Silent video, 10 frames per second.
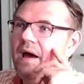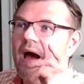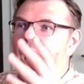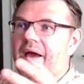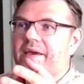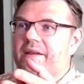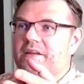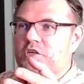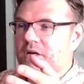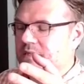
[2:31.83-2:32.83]
I can
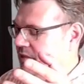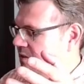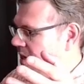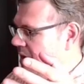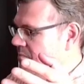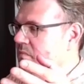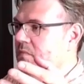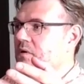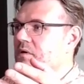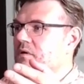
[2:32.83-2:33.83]
adjust the time
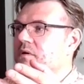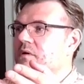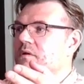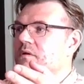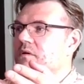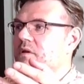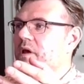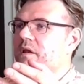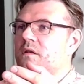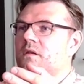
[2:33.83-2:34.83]

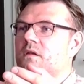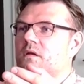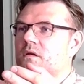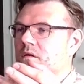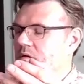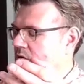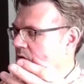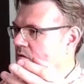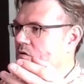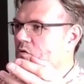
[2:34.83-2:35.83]
10
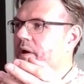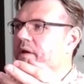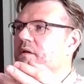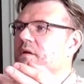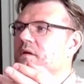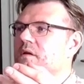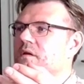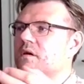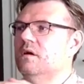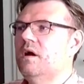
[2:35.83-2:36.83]
20.
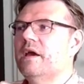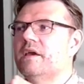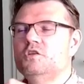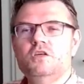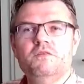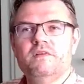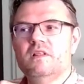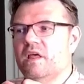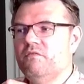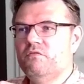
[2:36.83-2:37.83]
I can shift to the
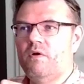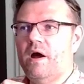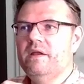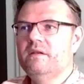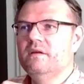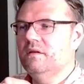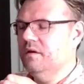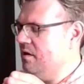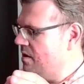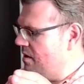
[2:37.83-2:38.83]
left, right.
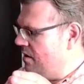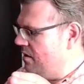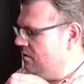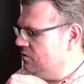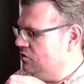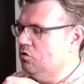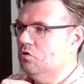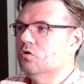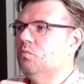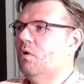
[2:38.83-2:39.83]

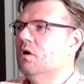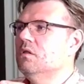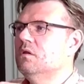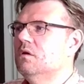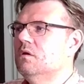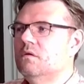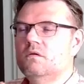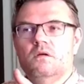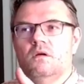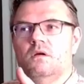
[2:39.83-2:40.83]
0.1.
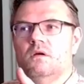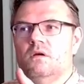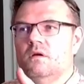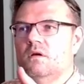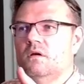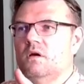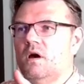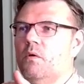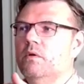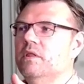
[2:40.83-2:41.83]
I
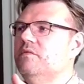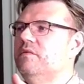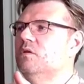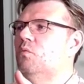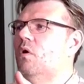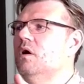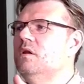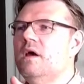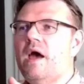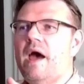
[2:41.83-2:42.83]
will leave it at 1,
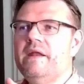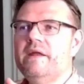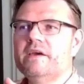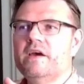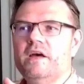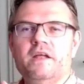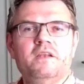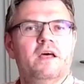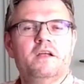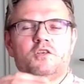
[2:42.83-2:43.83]
and I
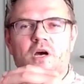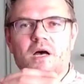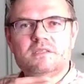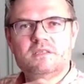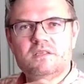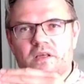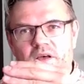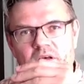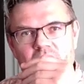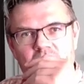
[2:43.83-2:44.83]
can adjust the